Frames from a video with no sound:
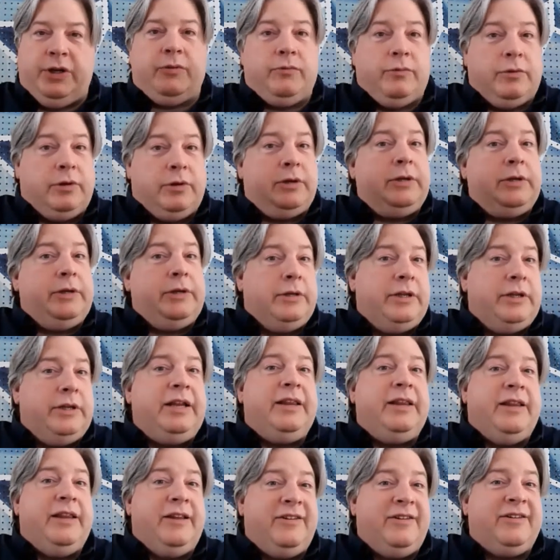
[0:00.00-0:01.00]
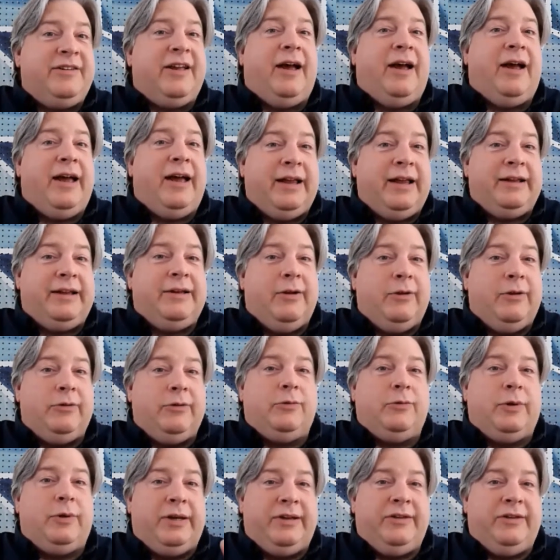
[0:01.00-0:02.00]
Clearly this guy knows
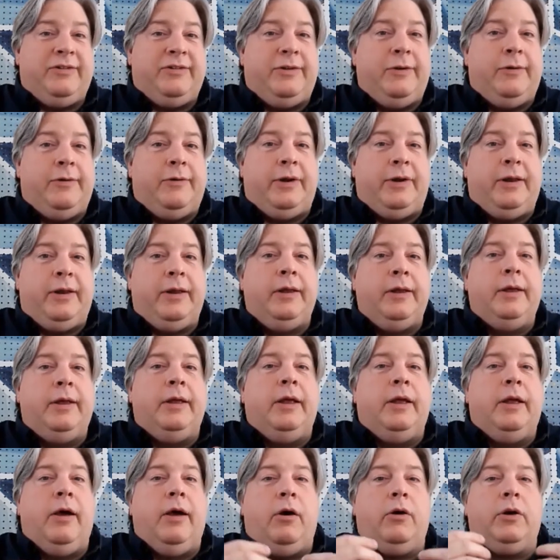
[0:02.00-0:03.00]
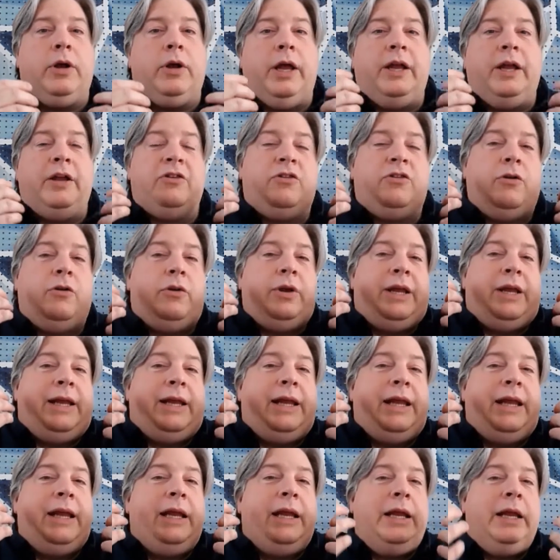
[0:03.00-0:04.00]
what he's doing. Okay, so
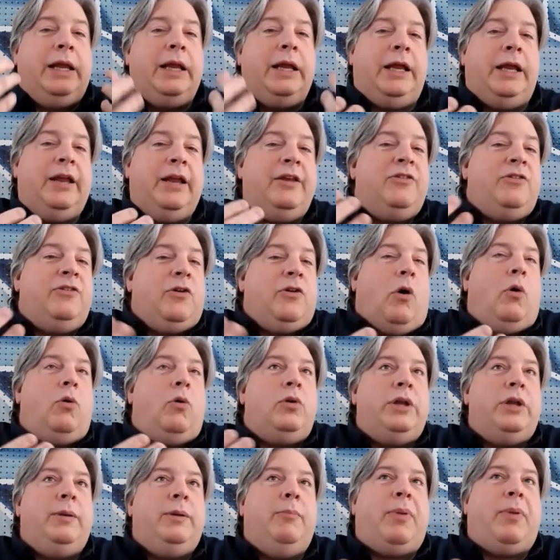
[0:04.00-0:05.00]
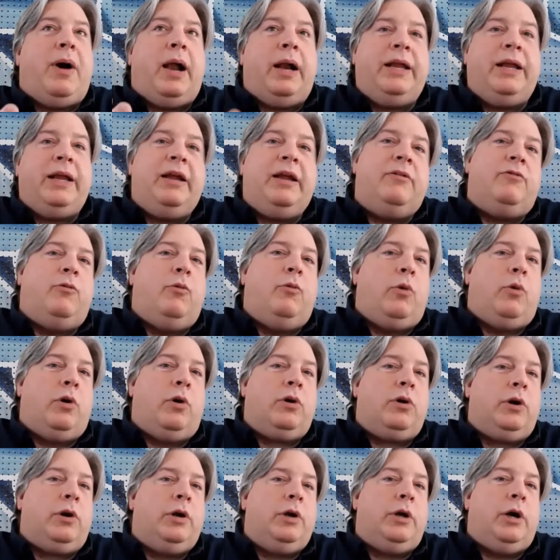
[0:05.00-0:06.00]
his only body of
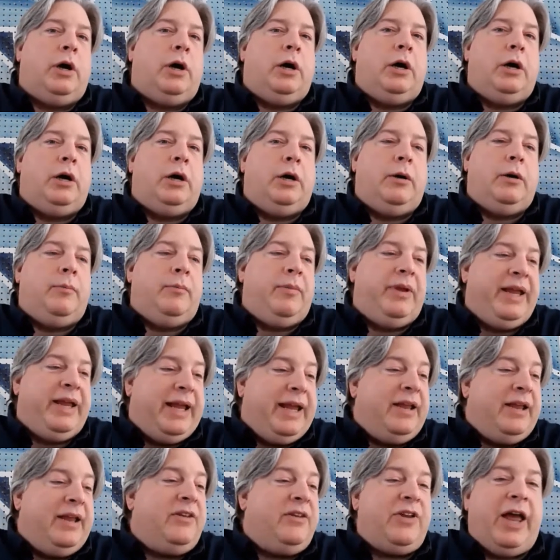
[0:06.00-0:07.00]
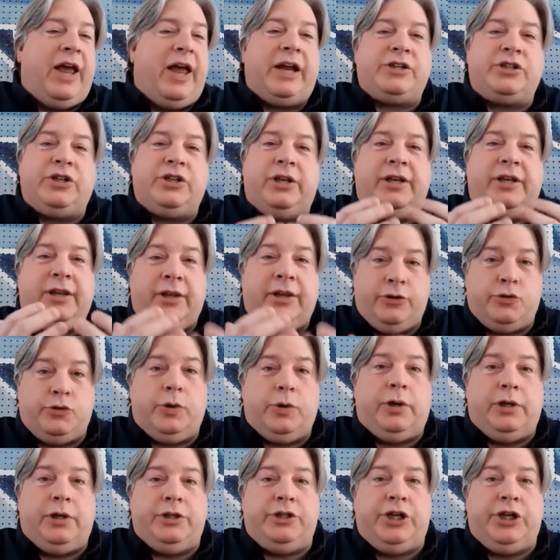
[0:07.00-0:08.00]
work is actually the
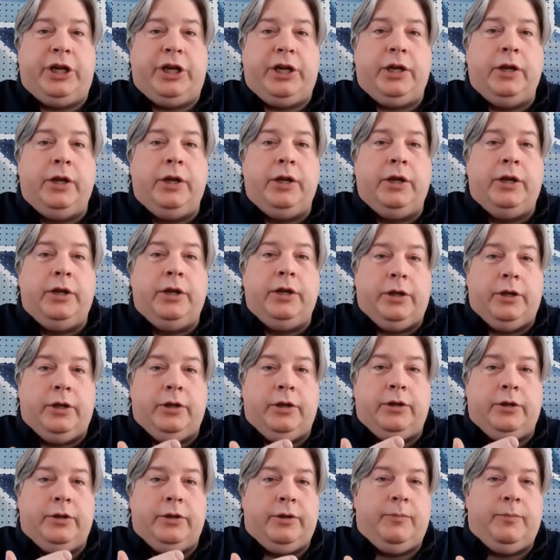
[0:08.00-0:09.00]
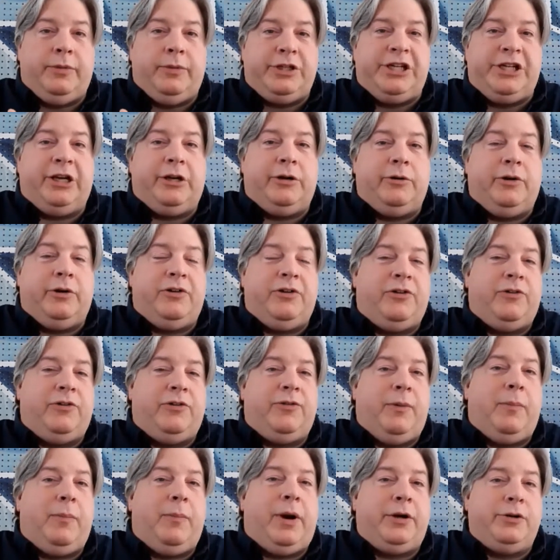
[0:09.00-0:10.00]
trilogy, the Machineries of
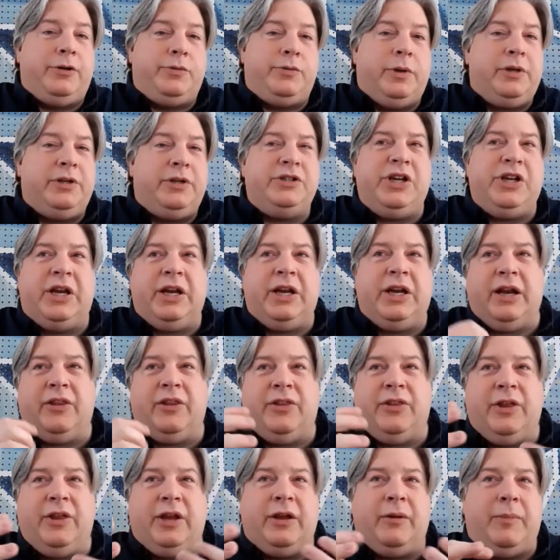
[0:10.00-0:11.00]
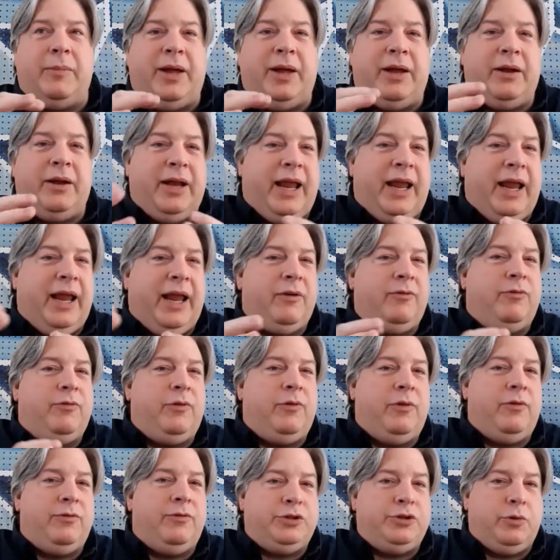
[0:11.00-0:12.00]
Empire trilogy, and I think about a handful
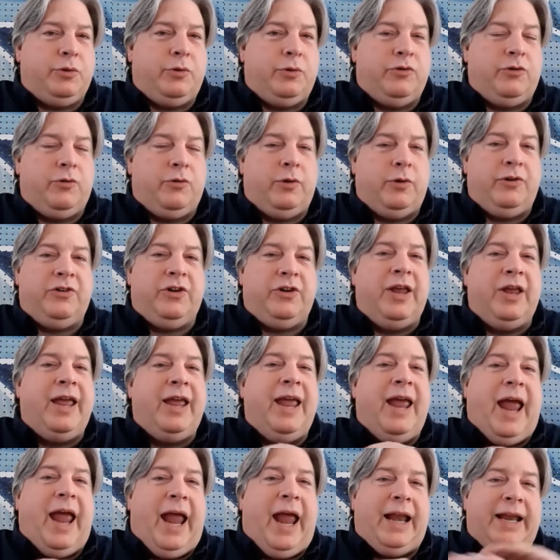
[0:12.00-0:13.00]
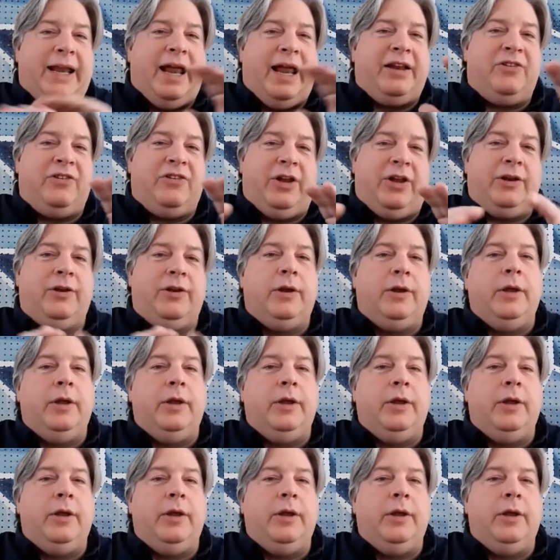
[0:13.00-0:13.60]
of short stories, and that's it.